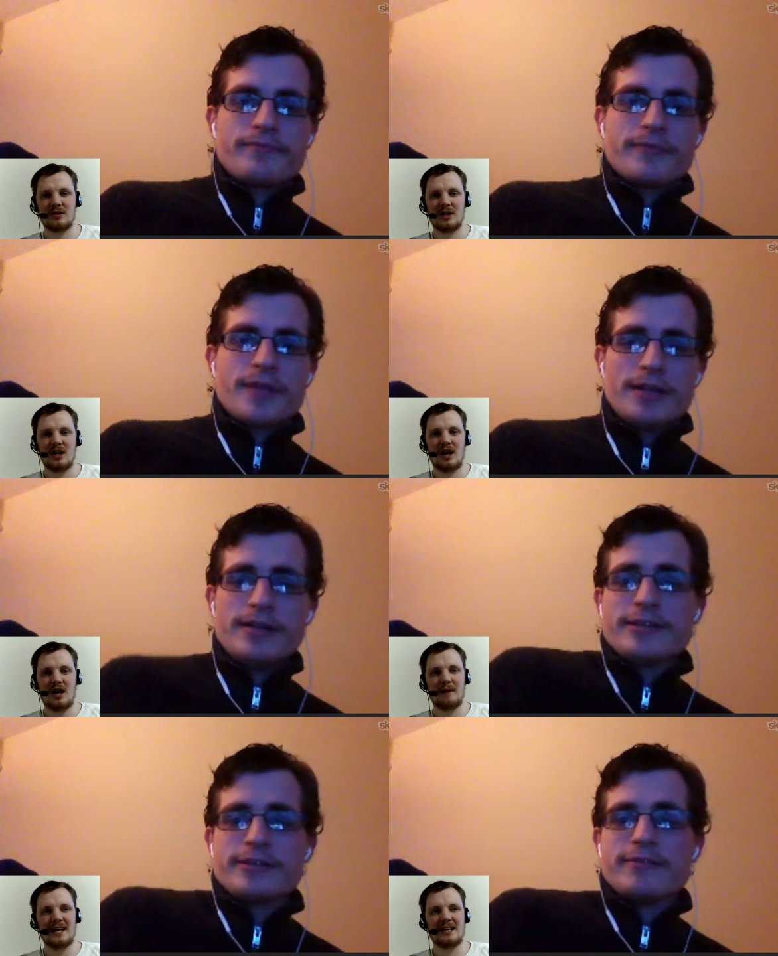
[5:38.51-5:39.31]
Speaker 1: Yes, I
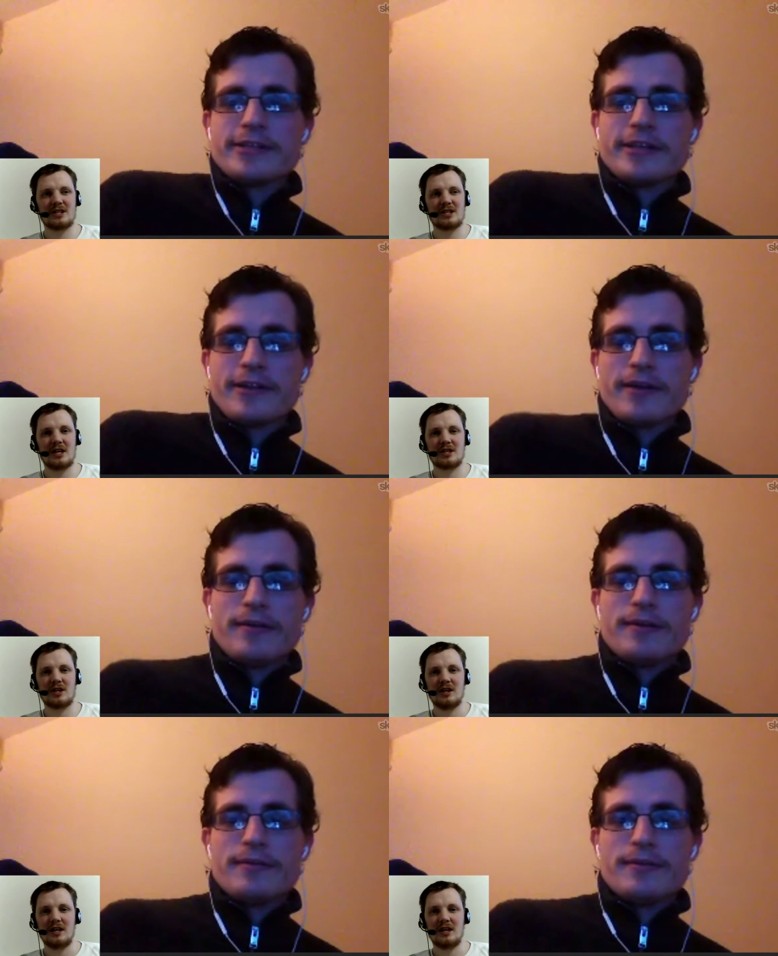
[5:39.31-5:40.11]
mean, his, his,
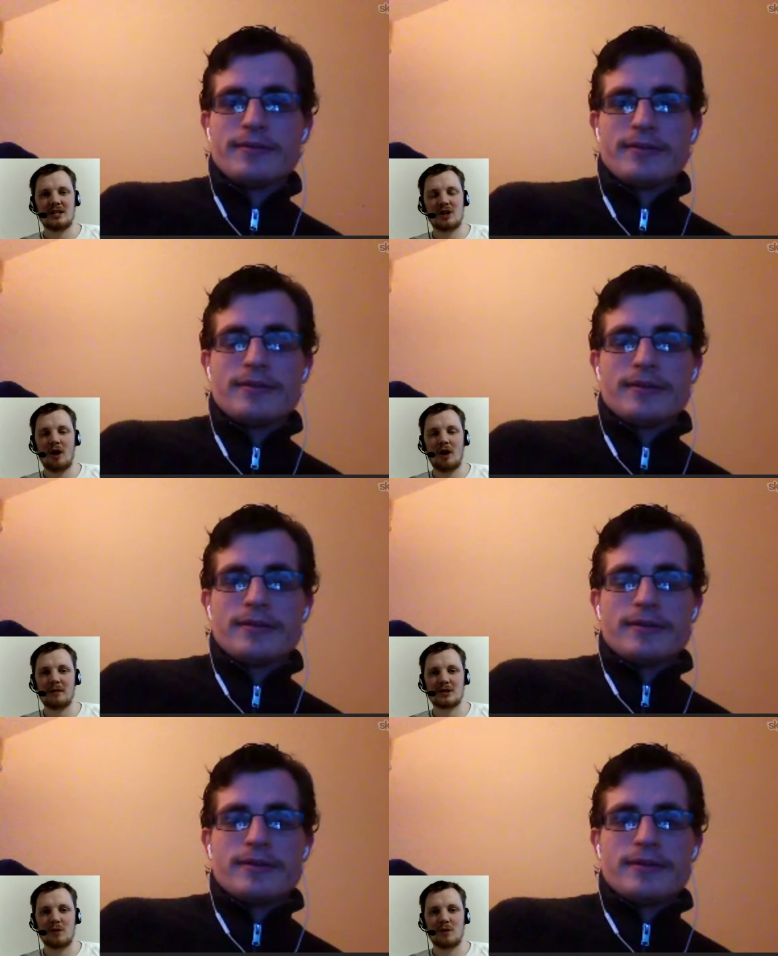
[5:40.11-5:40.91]
his comics
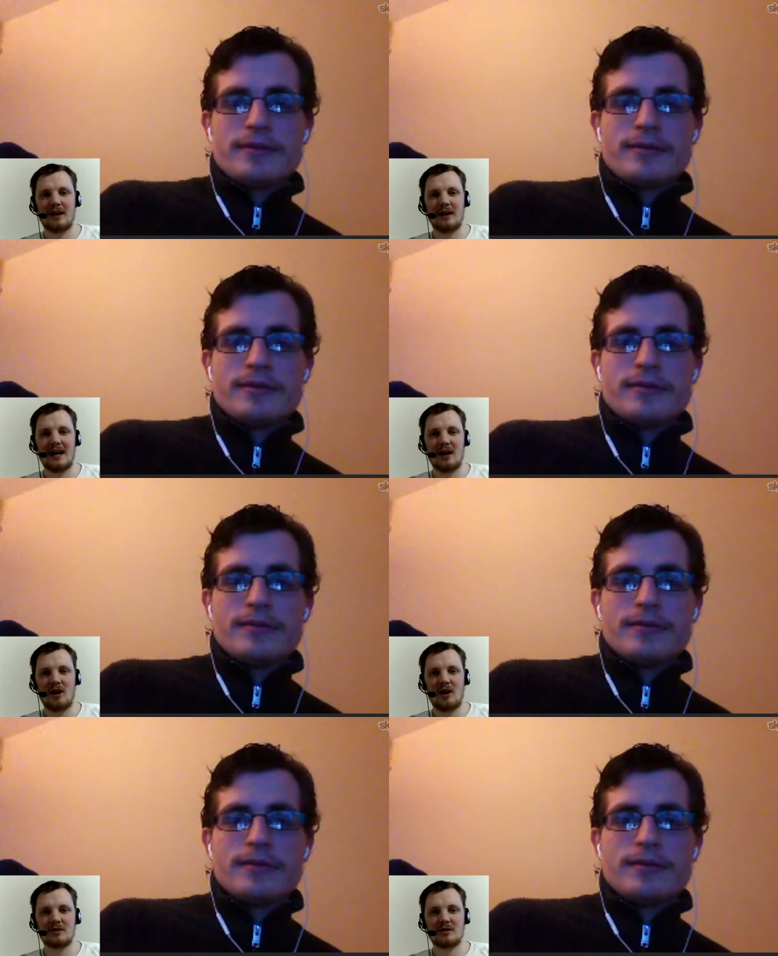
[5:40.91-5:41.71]
weren't that hot,
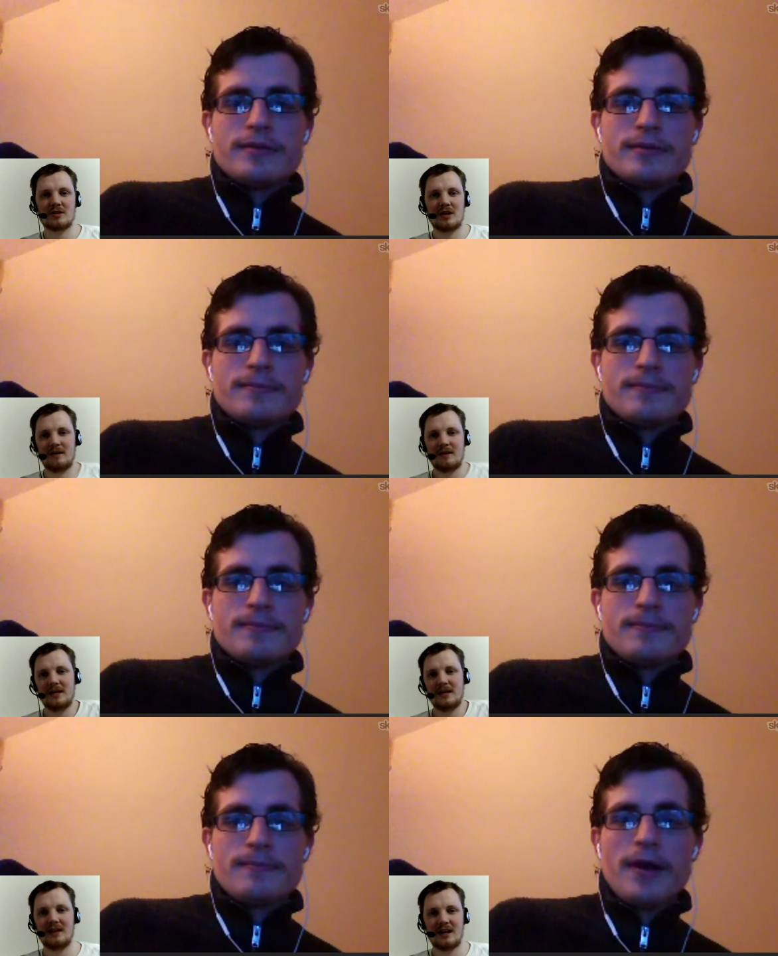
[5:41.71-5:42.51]
so I mean...
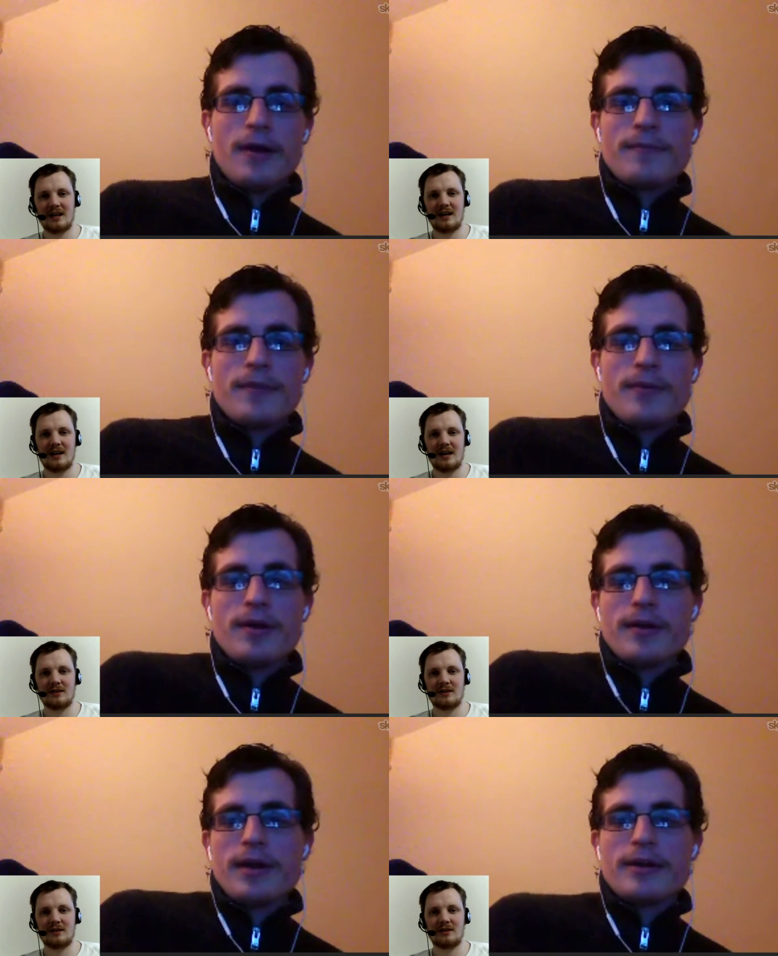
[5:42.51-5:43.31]
No, they I, weren't,
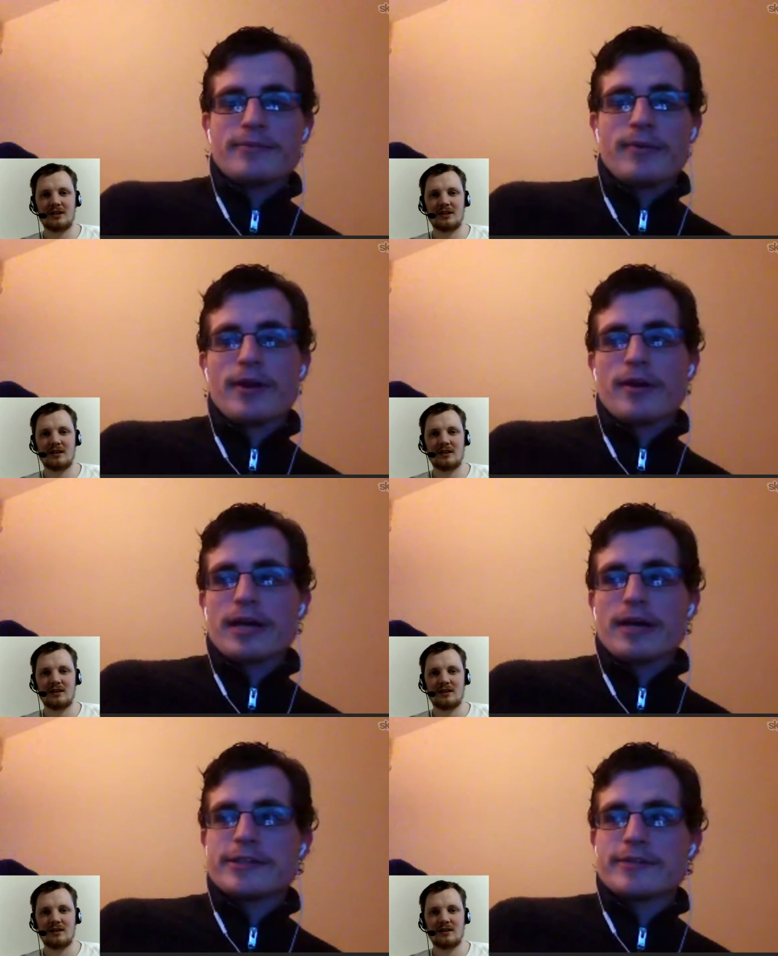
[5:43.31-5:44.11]
and that's why they got
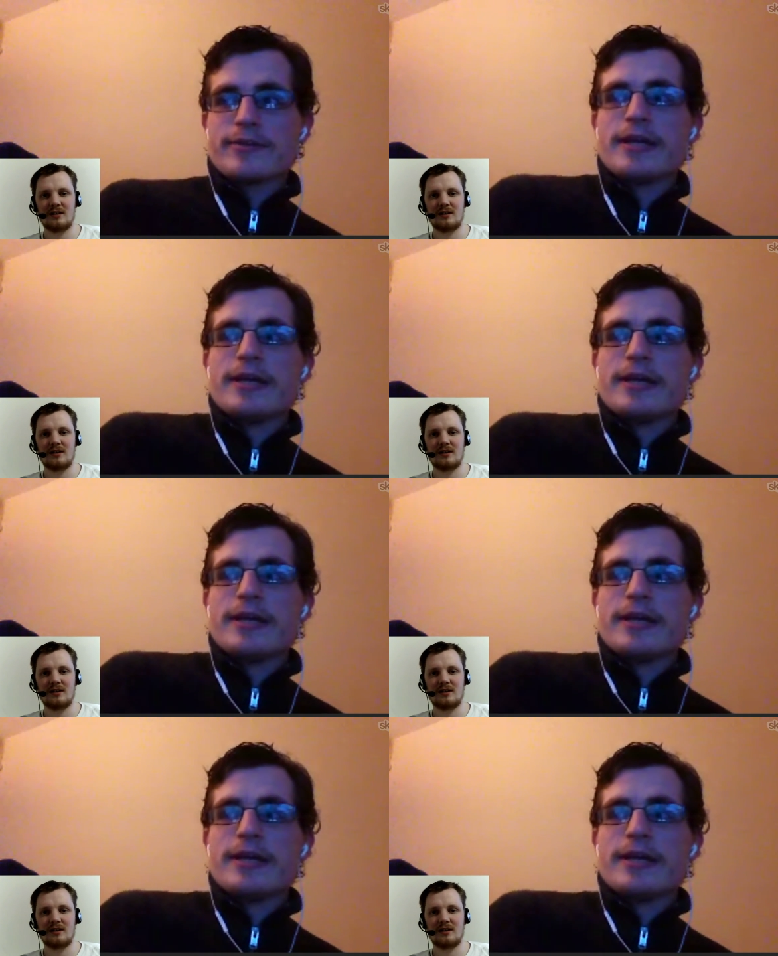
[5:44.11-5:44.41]
cancelled. He,